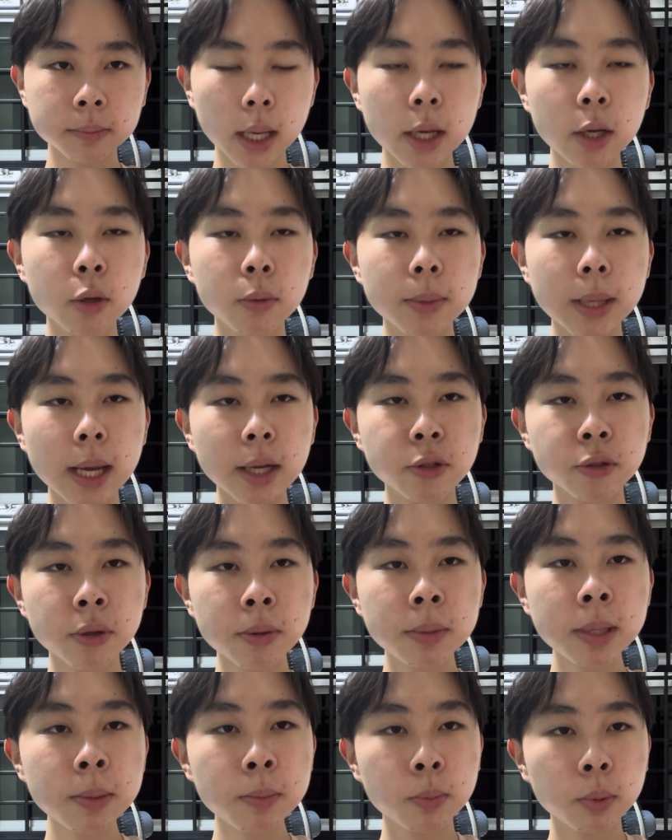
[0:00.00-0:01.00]
It could be
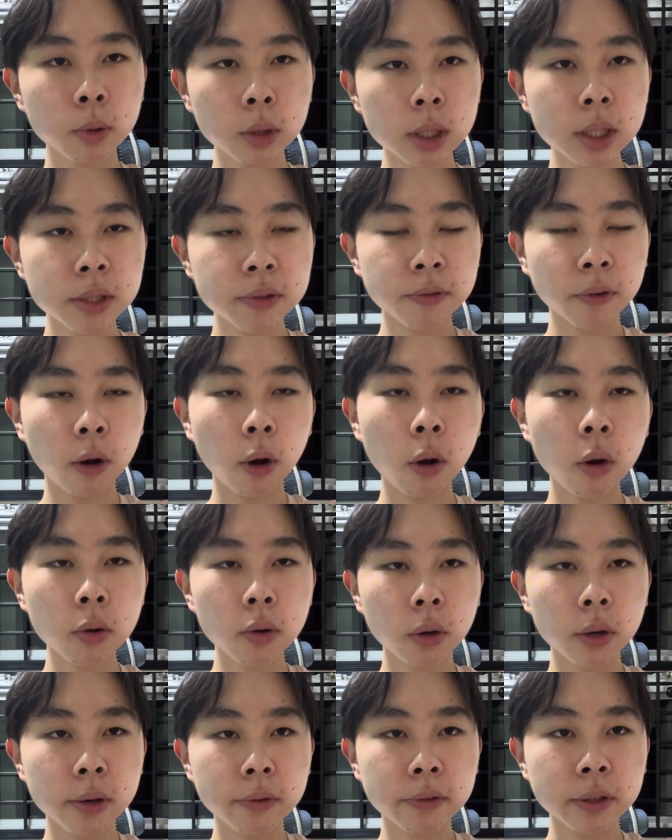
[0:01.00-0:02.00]
extremely bullish for all
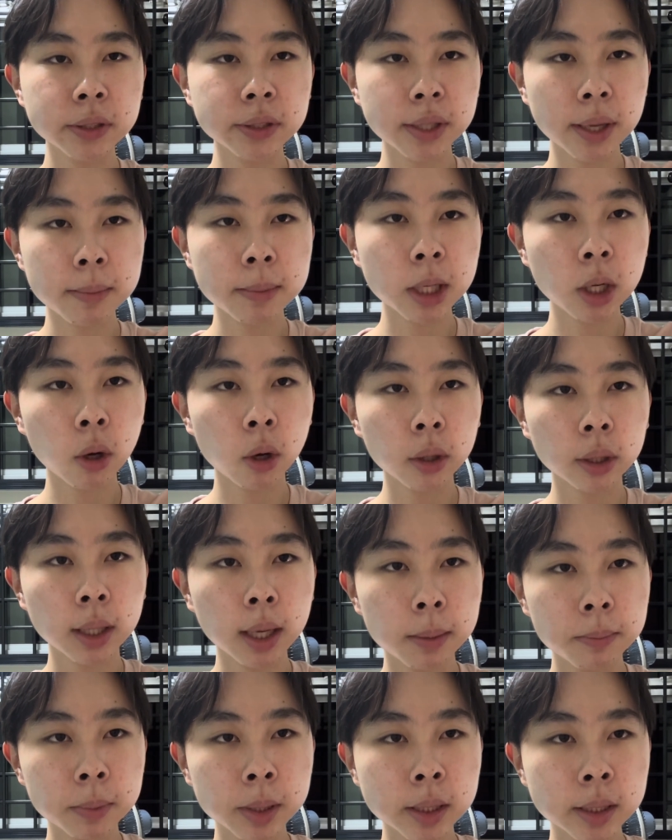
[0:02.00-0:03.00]
your different semicon
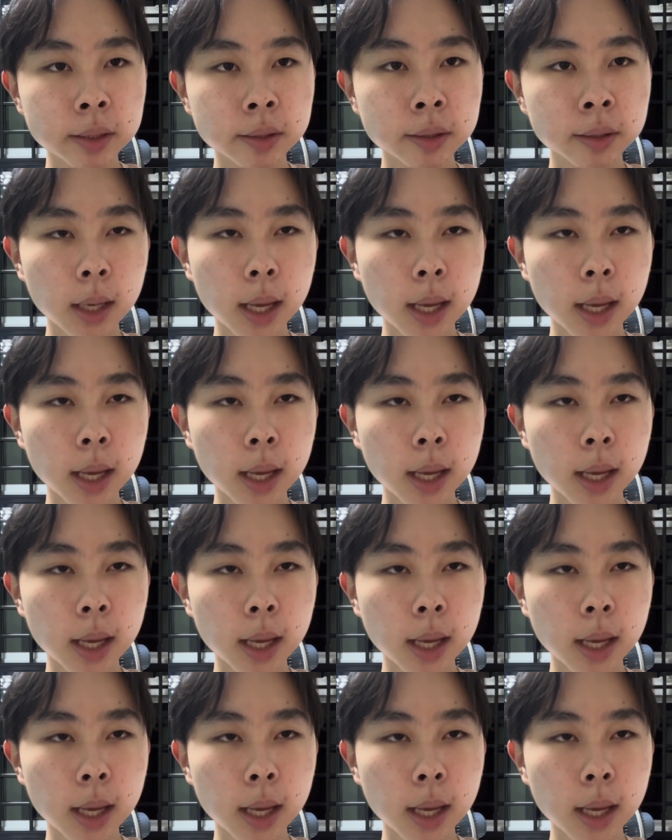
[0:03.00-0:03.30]
companies.